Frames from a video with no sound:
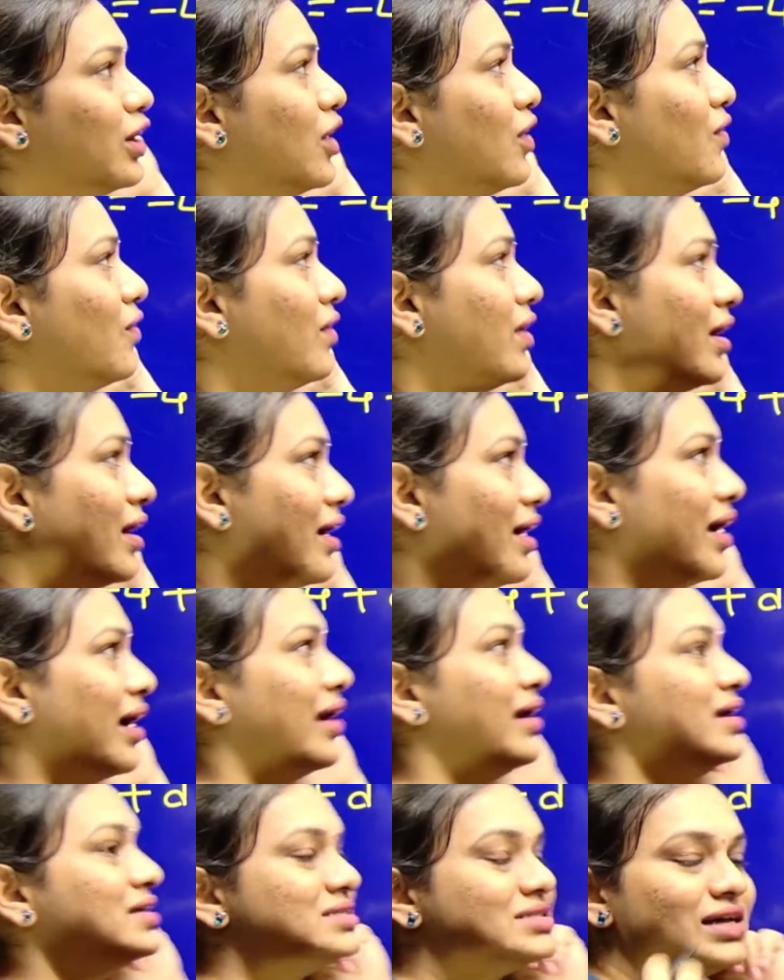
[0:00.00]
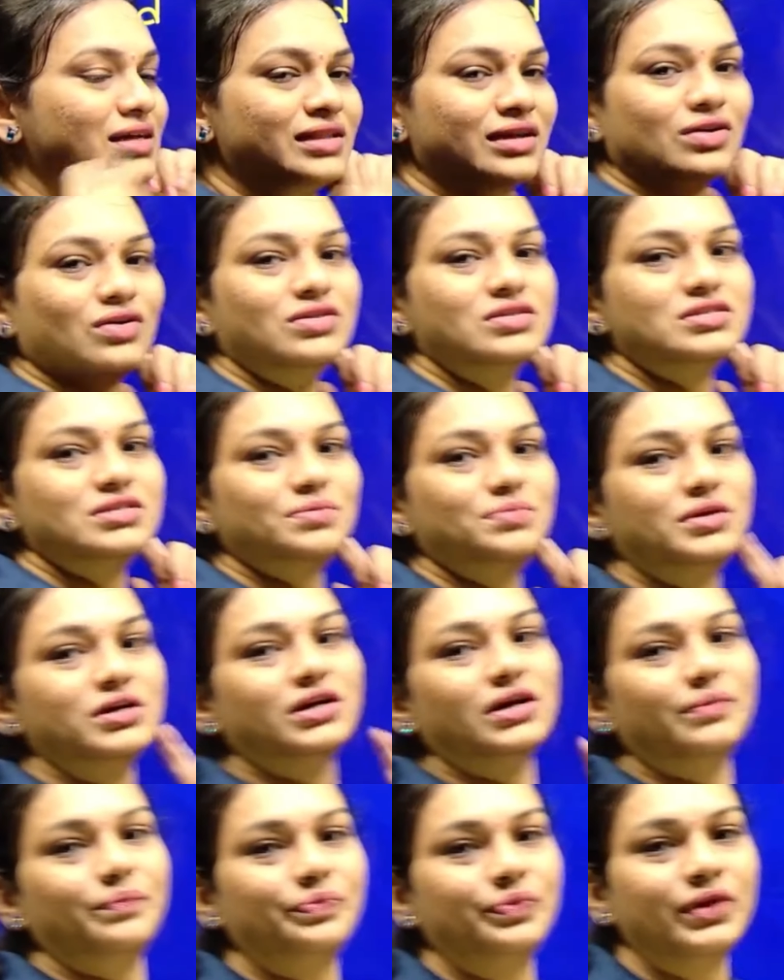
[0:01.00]
Now understand the concept
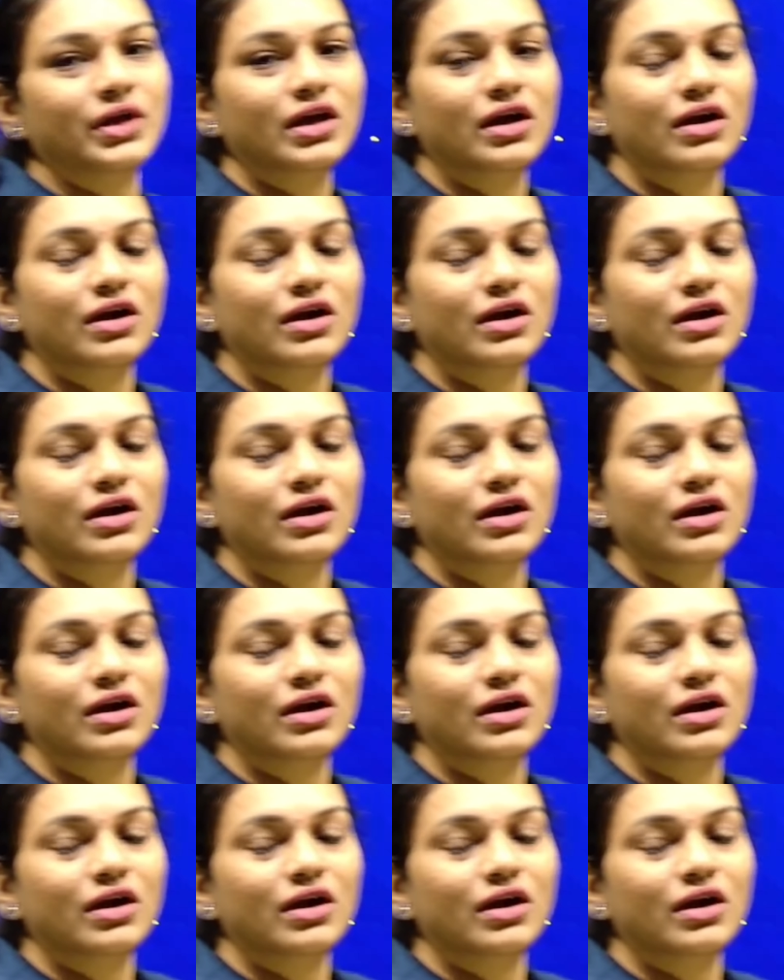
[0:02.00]
here.